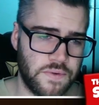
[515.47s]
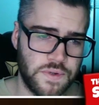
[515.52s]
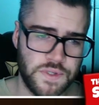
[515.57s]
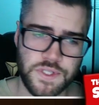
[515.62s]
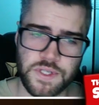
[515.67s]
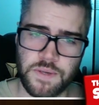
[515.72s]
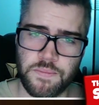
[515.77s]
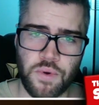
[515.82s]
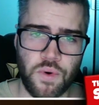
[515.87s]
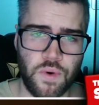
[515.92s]

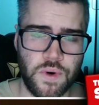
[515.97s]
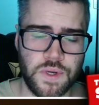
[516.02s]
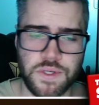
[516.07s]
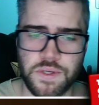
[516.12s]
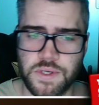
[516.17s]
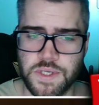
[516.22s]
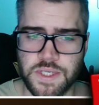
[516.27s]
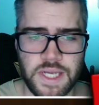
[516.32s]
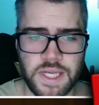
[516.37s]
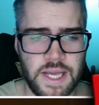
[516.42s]
supports
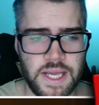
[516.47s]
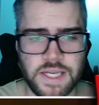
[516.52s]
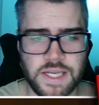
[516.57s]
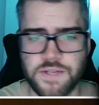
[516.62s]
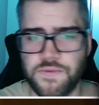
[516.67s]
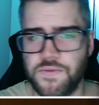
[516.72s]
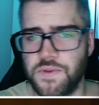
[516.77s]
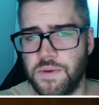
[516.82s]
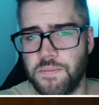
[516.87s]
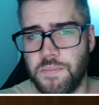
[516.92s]
or tanks
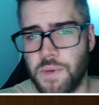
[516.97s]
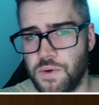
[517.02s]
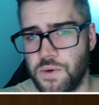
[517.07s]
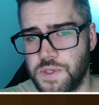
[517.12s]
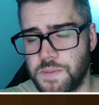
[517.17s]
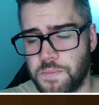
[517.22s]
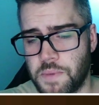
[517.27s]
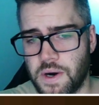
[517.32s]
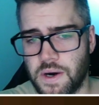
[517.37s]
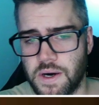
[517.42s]
for the
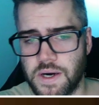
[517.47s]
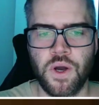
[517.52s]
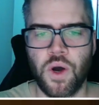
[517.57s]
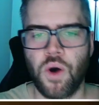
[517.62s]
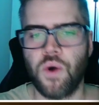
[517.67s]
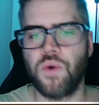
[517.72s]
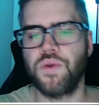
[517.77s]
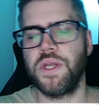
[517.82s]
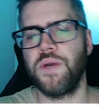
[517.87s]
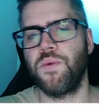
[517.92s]
most part,
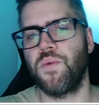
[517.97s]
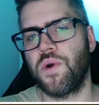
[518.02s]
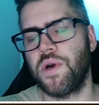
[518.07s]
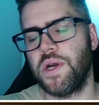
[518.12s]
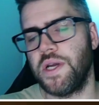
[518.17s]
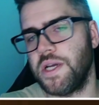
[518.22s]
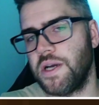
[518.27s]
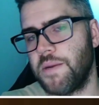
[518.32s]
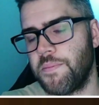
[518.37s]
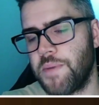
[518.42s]
only
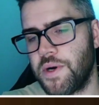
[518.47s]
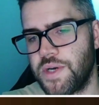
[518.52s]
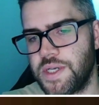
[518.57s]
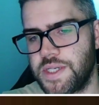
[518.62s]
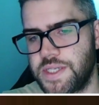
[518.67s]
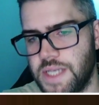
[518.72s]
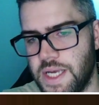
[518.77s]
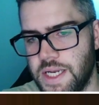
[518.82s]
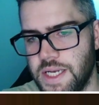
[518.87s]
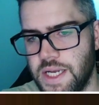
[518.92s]
worrying about
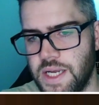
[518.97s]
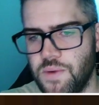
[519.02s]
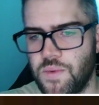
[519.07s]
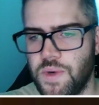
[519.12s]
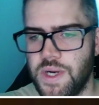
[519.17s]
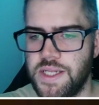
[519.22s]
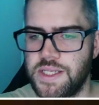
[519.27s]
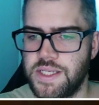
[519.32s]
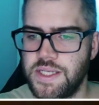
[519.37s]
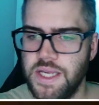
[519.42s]
ascending
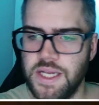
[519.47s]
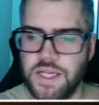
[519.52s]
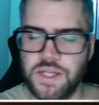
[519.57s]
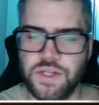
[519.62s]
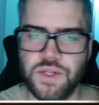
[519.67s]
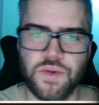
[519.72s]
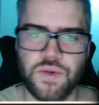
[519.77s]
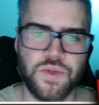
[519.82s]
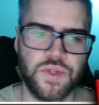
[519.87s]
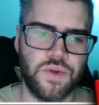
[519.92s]
when it's needed
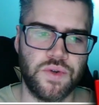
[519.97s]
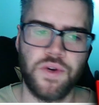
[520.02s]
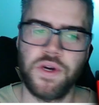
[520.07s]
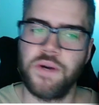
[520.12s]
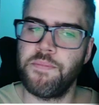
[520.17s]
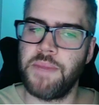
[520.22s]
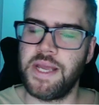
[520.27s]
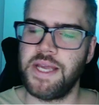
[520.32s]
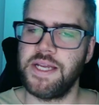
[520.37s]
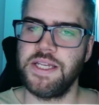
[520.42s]
to so your
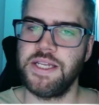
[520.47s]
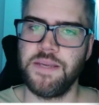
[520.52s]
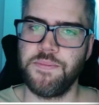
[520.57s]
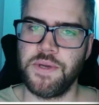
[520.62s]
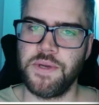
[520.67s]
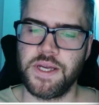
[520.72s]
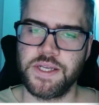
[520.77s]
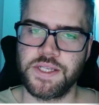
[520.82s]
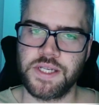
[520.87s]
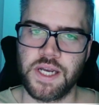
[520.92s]
main
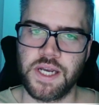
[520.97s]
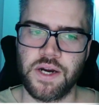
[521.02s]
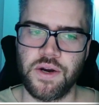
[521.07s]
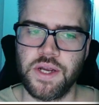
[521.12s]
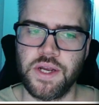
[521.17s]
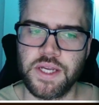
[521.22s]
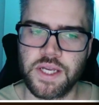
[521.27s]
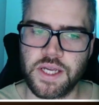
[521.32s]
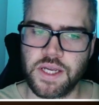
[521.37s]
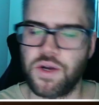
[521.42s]
DPS
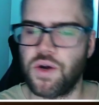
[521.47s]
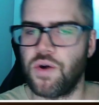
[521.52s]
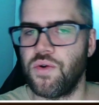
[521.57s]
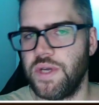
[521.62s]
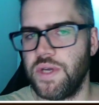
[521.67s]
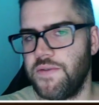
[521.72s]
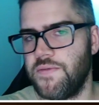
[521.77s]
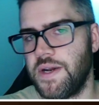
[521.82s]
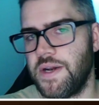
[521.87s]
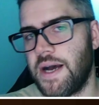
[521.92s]
carry can go
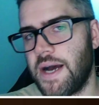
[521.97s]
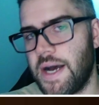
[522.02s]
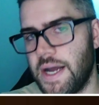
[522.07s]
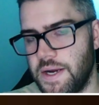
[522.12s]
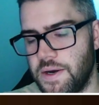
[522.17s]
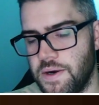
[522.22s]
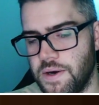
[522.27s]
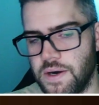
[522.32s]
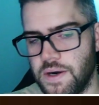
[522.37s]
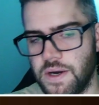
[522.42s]
even
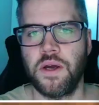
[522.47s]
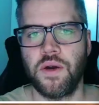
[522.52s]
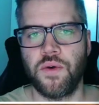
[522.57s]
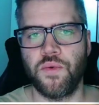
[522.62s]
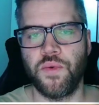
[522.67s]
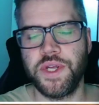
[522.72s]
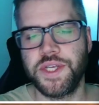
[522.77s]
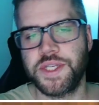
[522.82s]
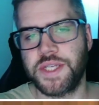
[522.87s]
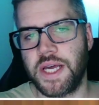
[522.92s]
higher.
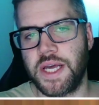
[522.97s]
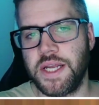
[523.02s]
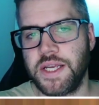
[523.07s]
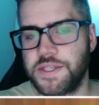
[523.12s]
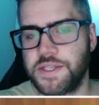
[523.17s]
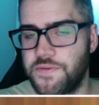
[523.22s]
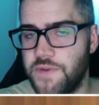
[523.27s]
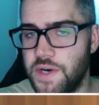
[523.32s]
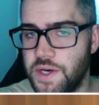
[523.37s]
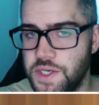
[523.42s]
Resetting
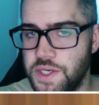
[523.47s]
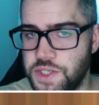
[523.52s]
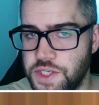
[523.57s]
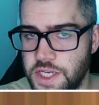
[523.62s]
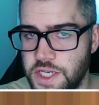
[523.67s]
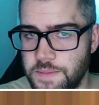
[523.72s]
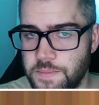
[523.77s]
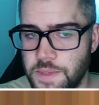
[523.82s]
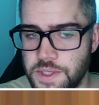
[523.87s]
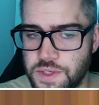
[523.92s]
is very
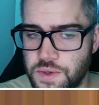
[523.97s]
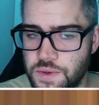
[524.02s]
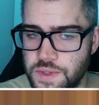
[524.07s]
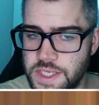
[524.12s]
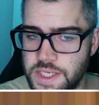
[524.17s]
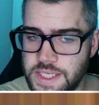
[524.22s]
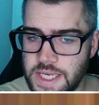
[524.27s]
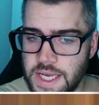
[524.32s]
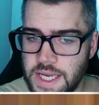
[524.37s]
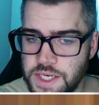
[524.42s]
cheap, it's
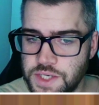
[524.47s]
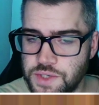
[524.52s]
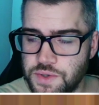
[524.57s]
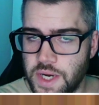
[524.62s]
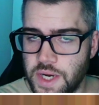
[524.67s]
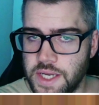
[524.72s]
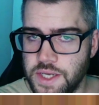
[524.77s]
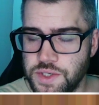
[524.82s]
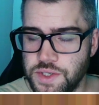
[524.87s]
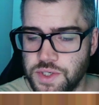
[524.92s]
only 10
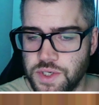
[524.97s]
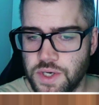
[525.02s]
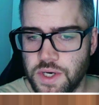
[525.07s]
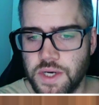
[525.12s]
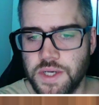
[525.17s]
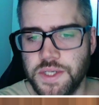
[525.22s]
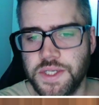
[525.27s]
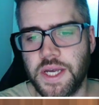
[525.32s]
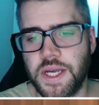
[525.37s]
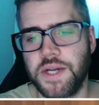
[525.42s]
dragon
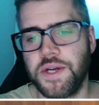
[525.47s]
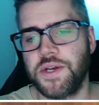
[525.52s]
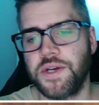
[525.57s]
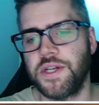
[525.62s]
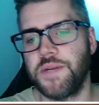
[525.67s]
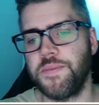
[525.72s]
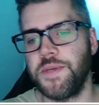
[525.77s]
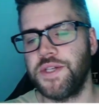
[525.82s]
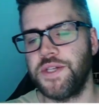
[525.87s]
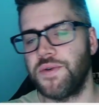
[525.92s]
shards, and you're going
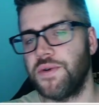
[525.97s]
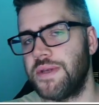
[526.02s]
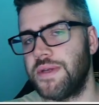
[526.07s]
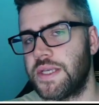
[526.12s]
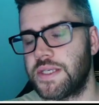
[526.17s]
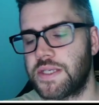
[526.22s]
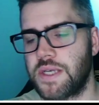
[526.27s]
to be doing this a